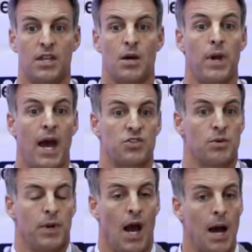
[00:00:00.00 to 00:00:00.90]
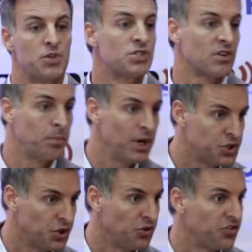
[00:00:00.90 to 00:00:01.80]
that we had so many options of
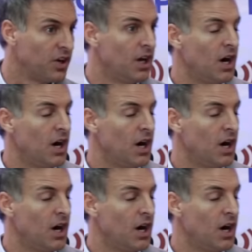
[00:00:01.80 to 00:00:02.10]
pictures,